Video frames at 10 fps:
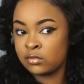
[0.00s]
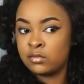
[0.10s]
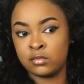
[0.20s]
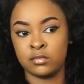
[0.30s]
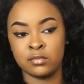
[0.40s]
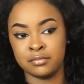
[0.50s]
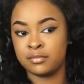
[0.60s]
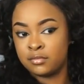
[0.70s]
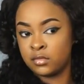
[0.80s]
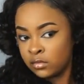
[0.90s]

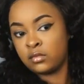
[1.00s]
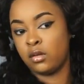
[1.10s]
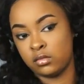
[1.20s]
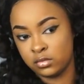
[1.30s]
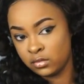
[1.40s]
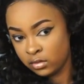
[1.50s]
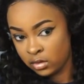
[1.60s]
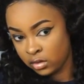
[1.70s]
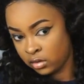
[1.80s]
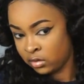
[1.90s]
if you don't know what you're
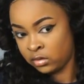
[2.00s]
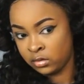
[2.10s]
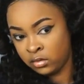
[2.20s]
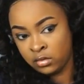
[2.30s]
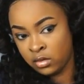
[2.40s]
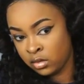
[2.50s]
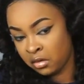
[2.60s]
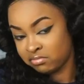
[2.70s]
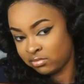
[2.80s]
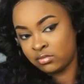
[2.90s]
doing
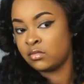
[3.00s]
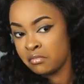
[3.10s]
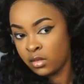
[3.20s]
to me,